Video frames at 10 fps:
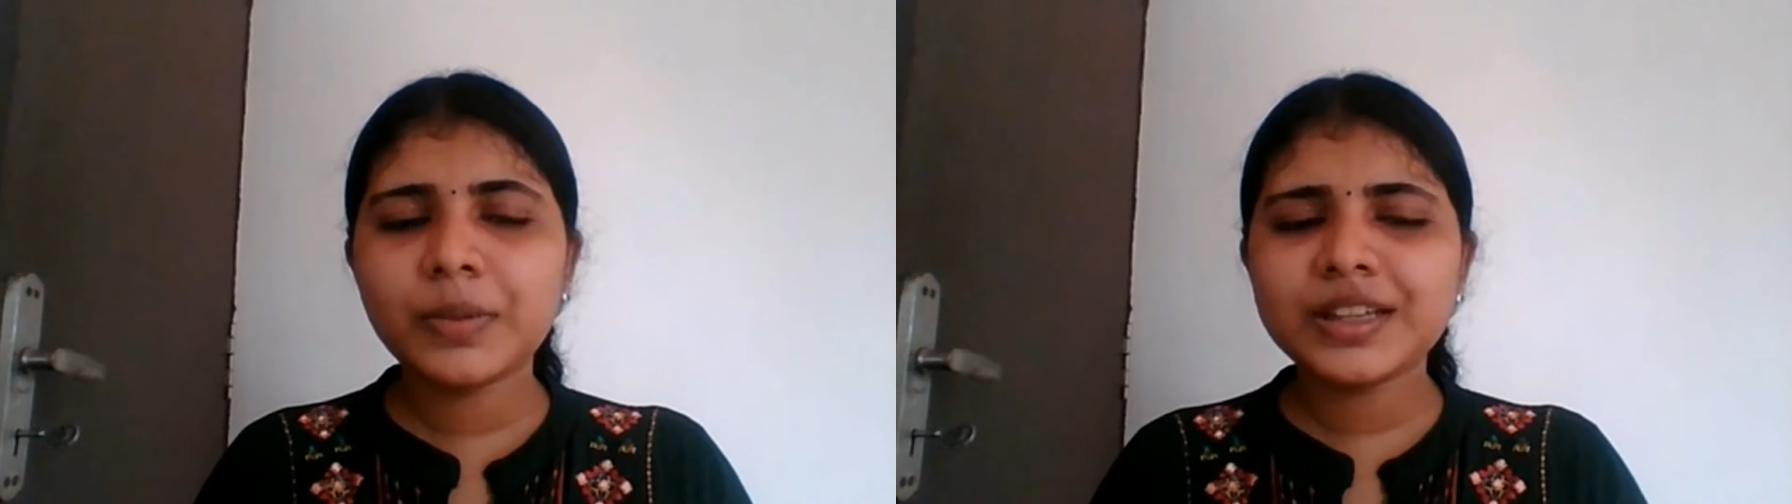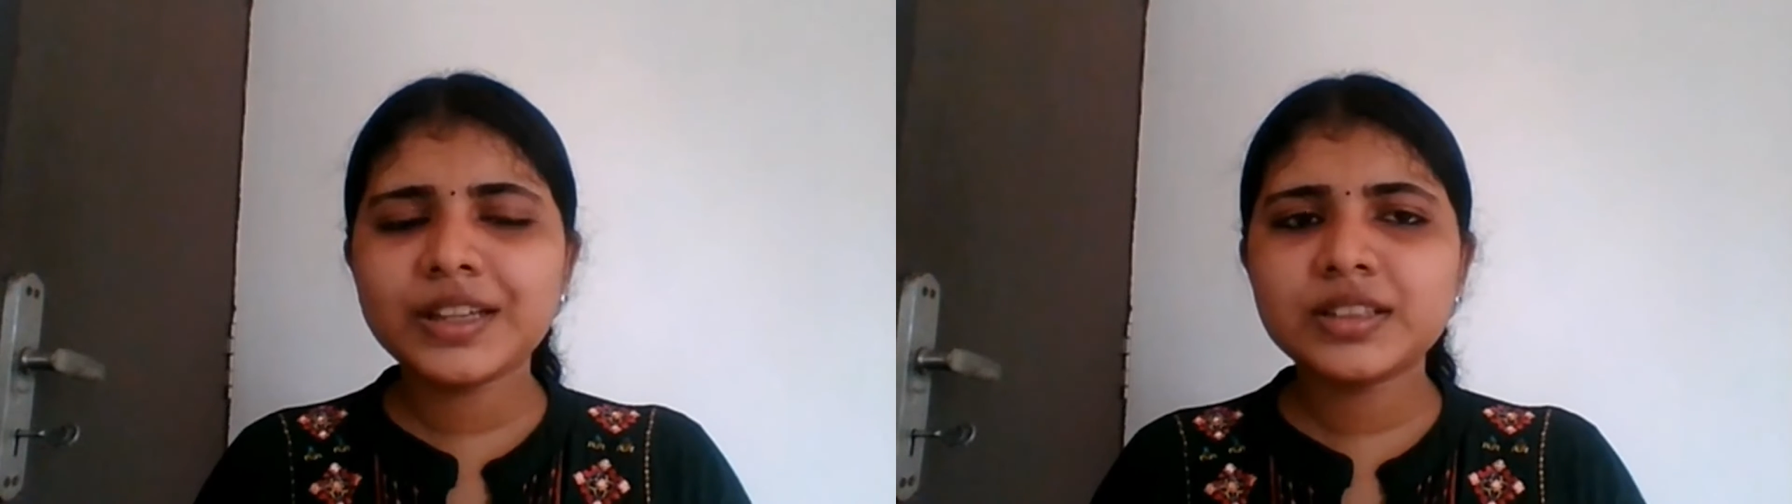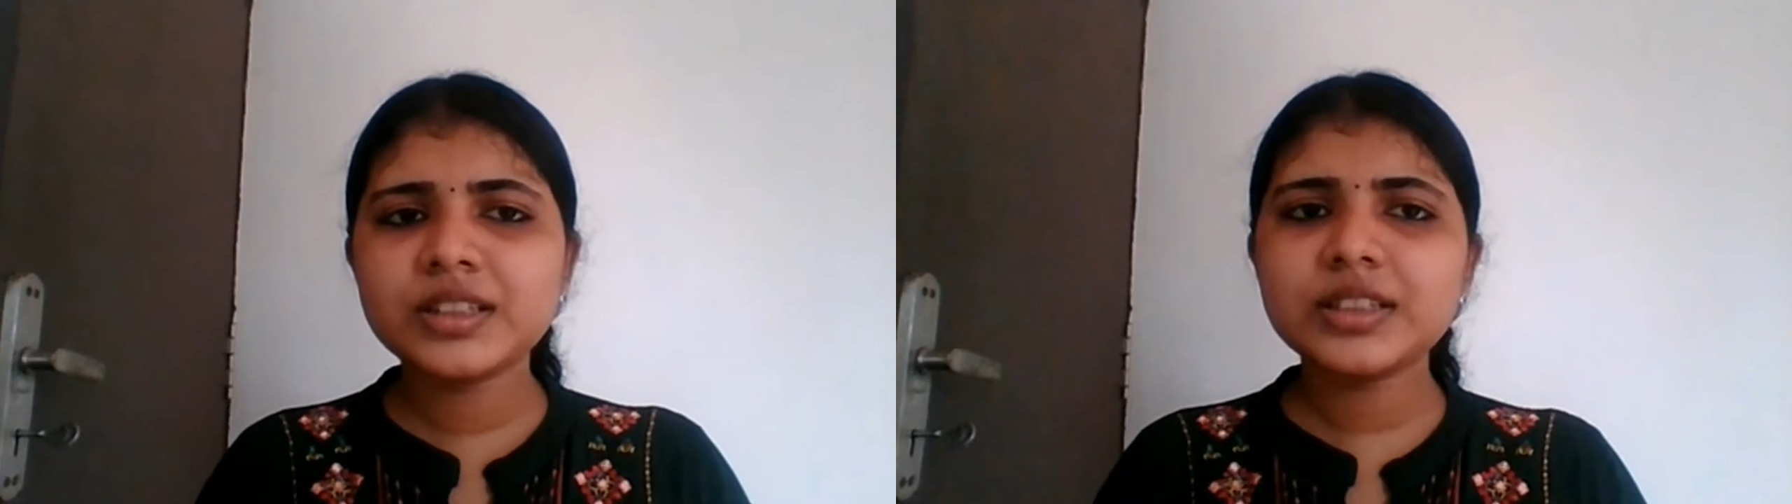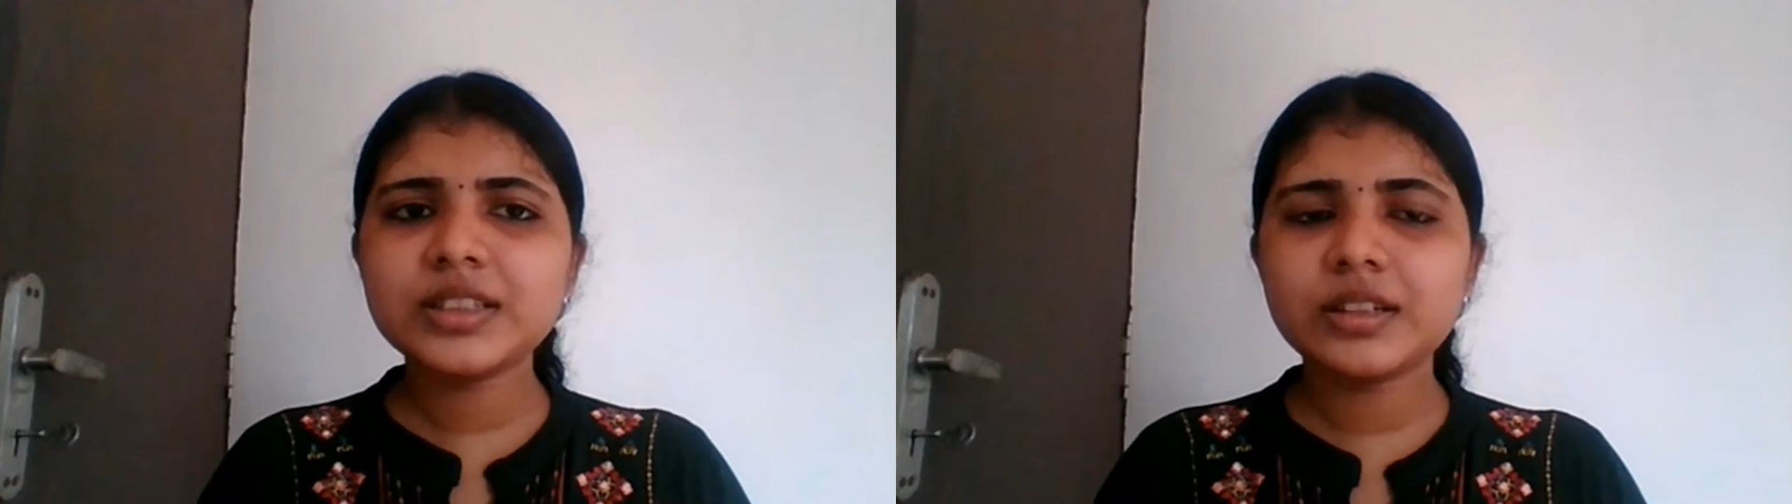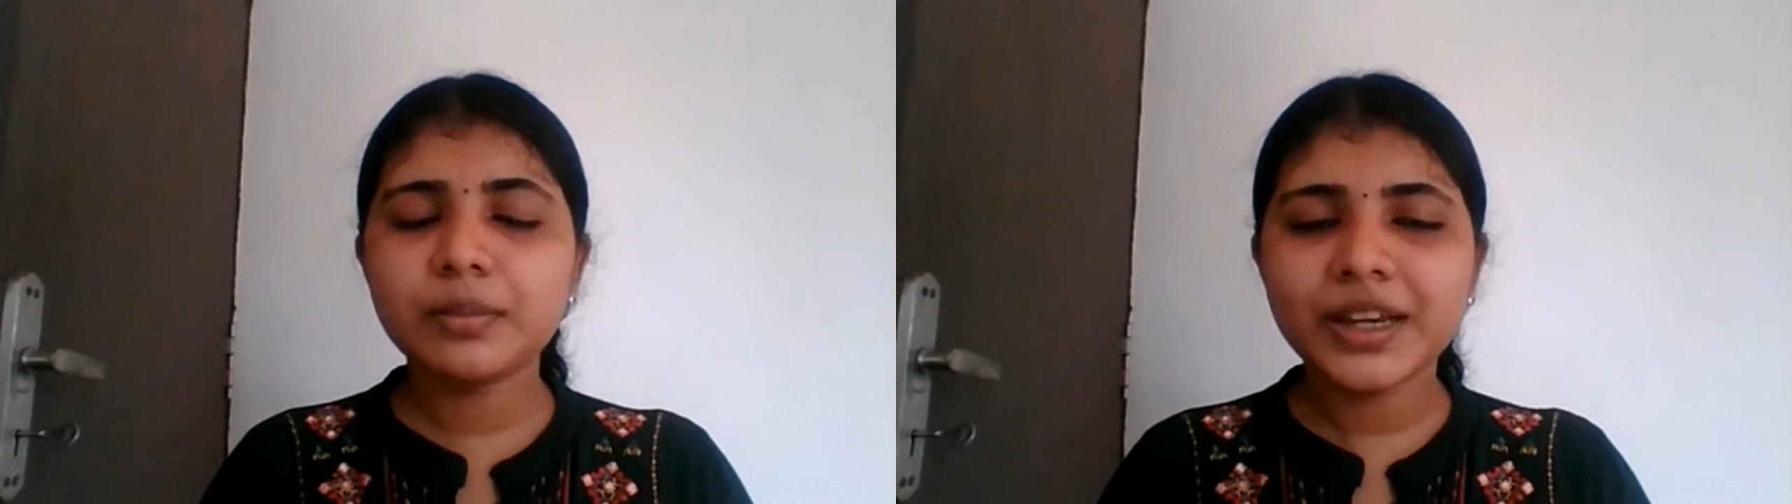Python is
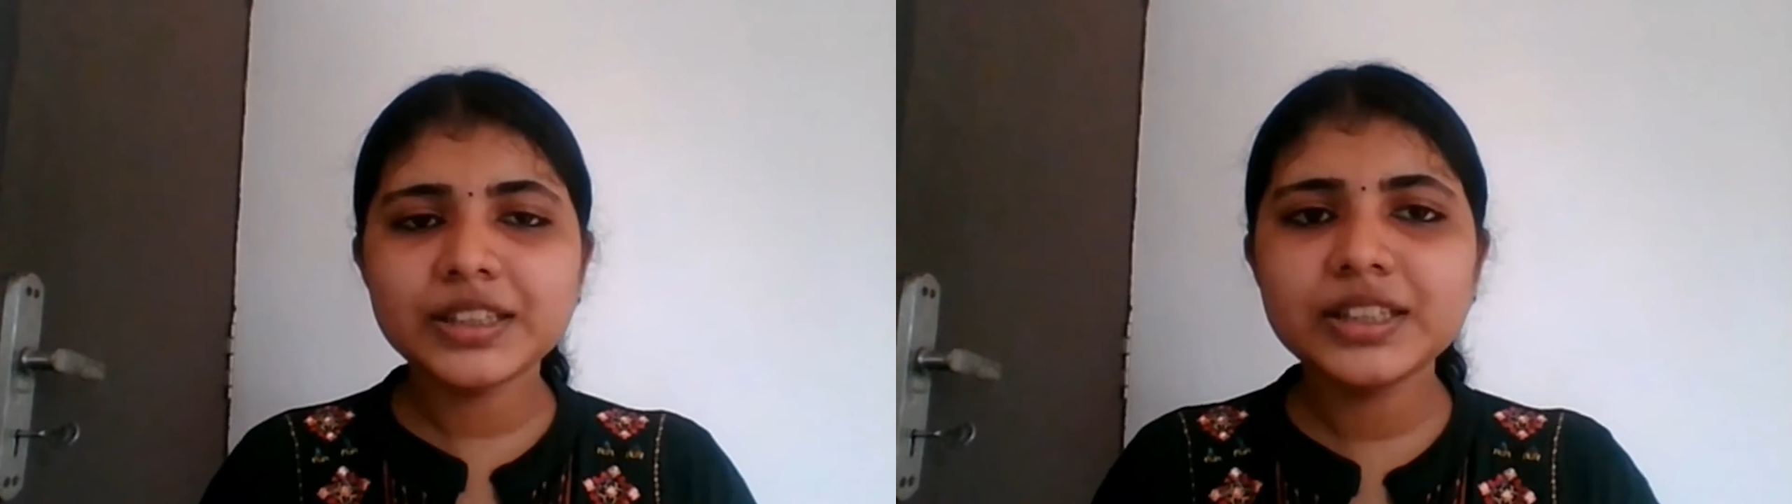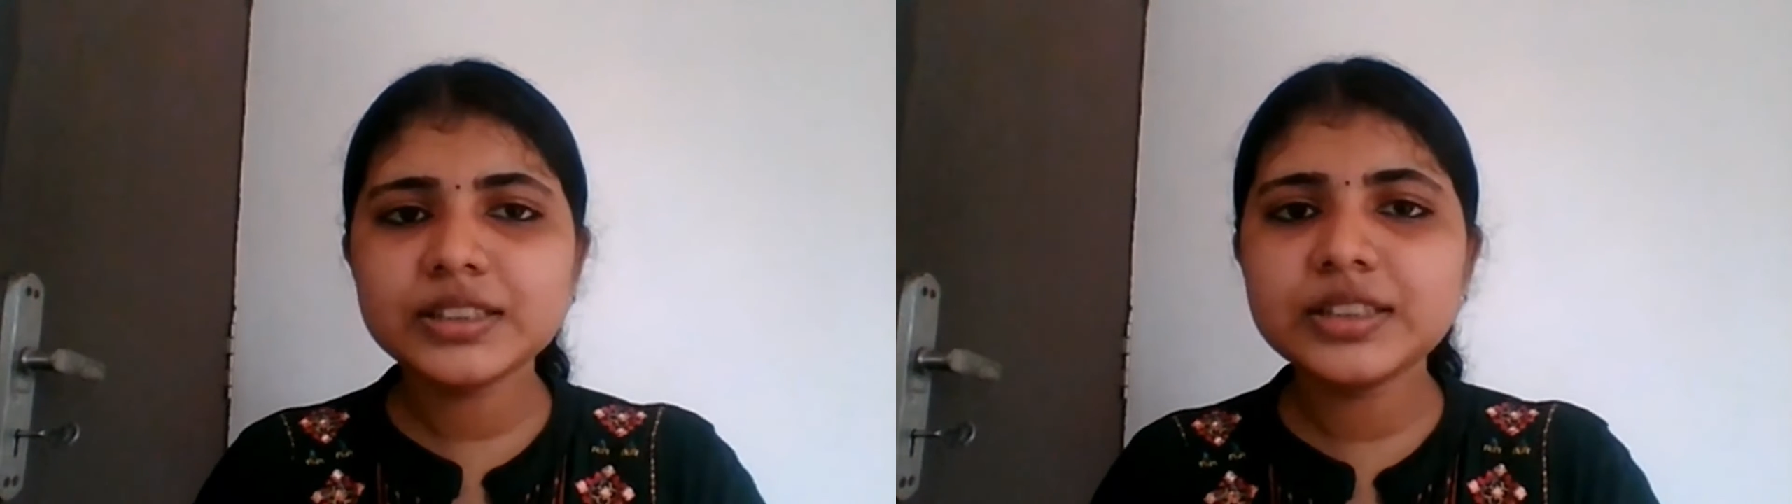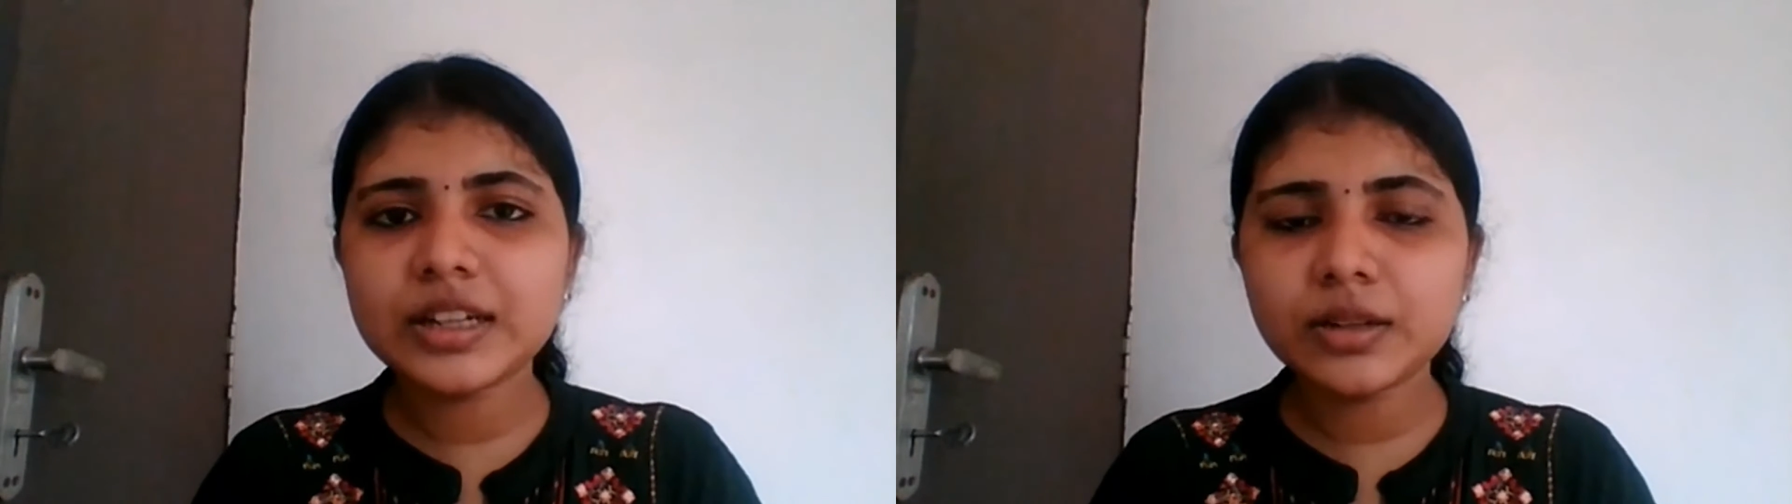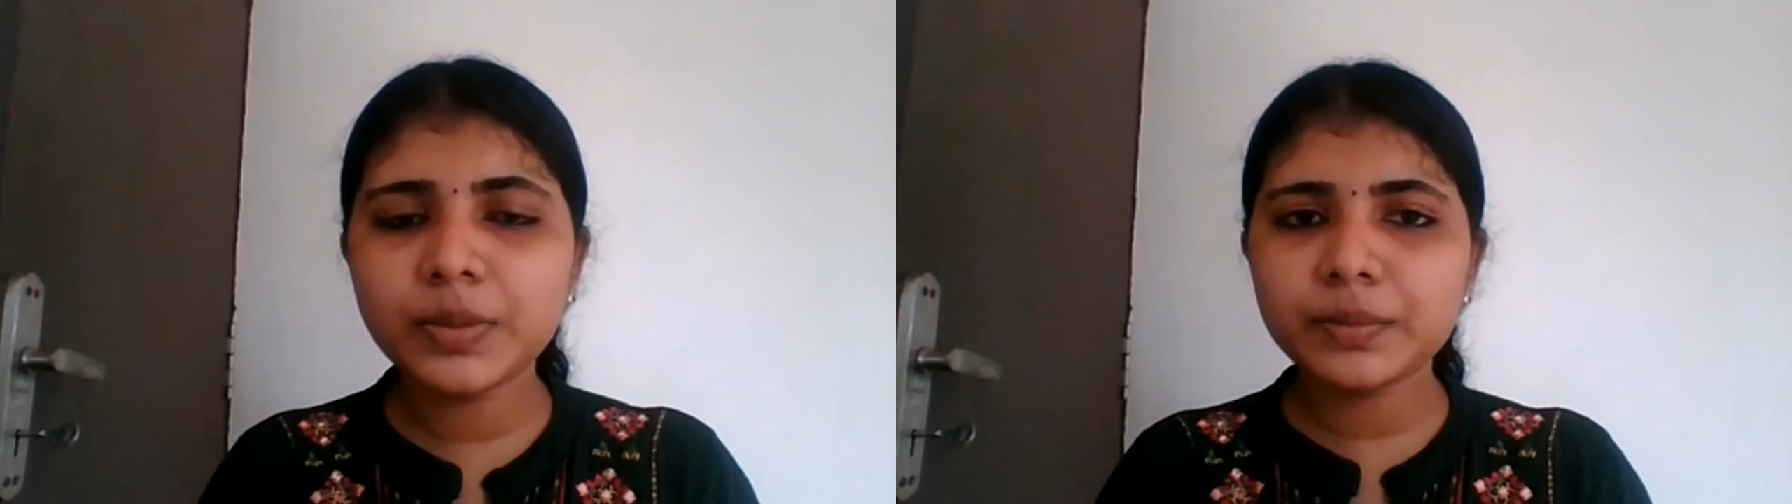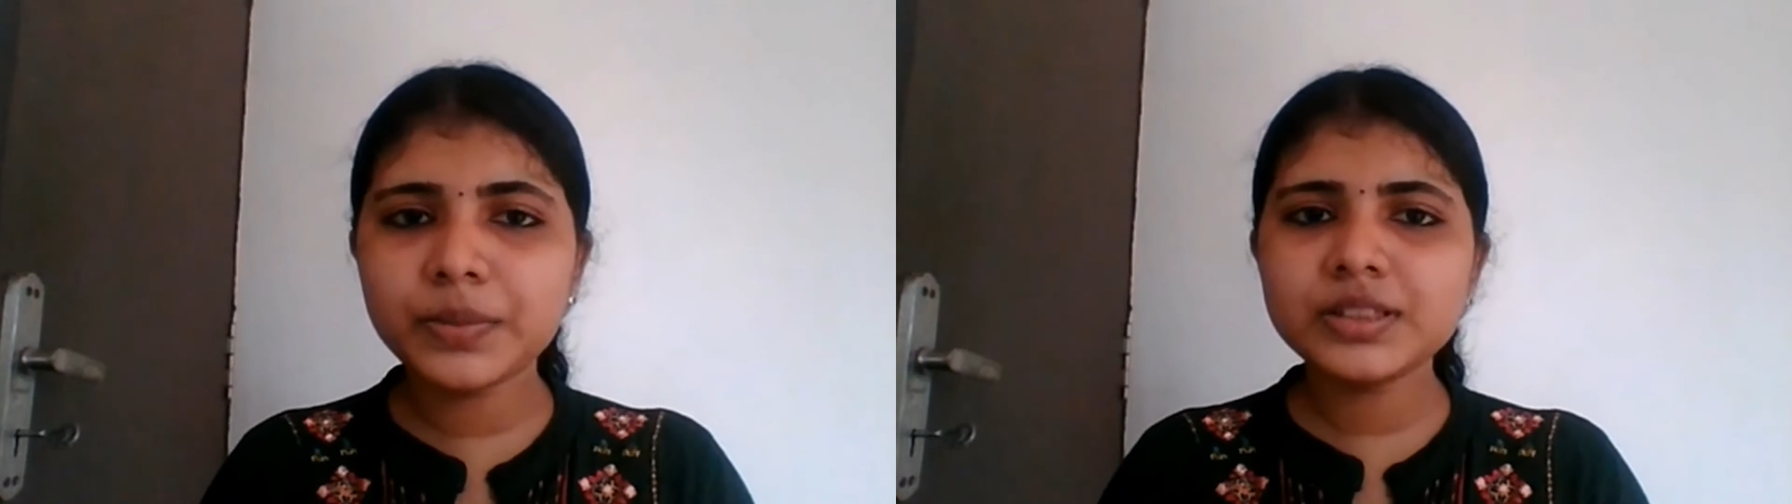a general
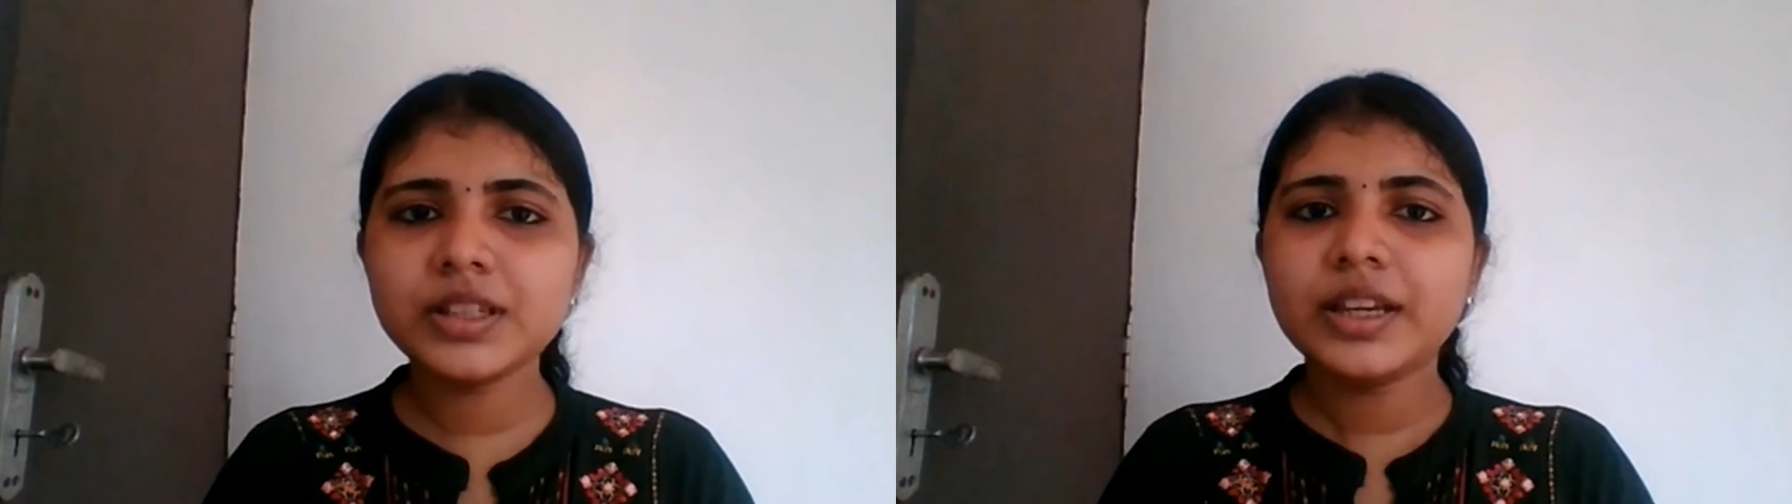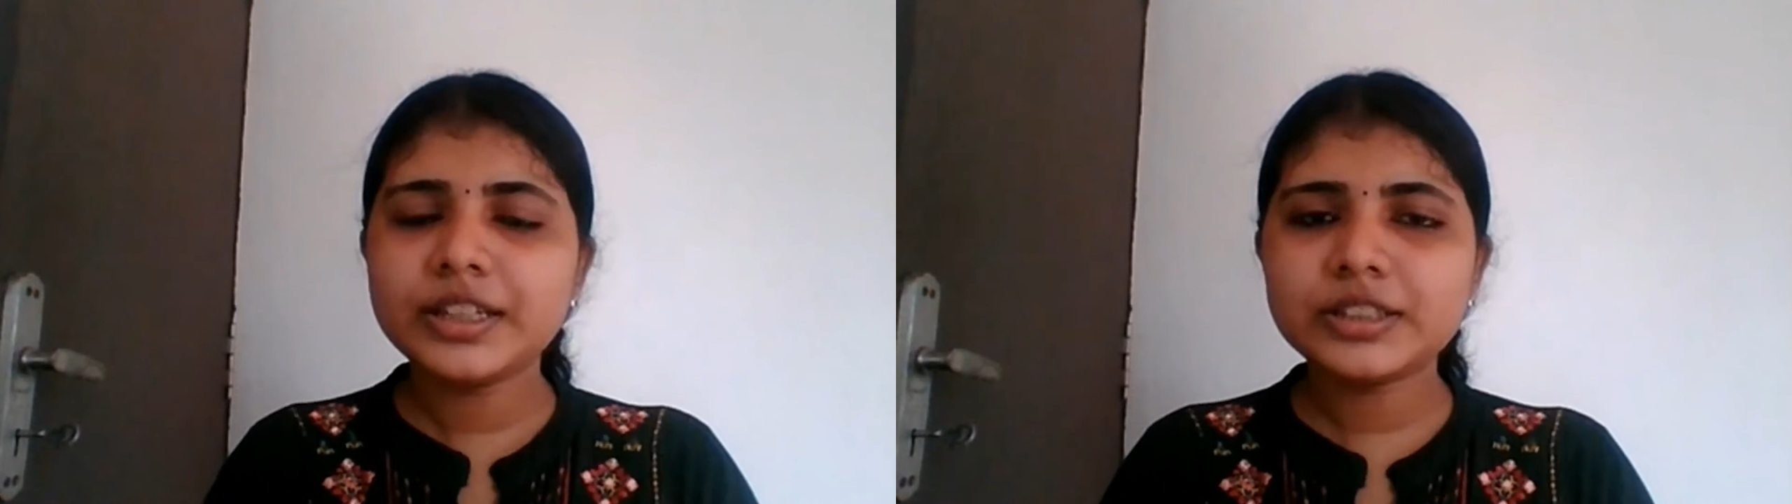purpose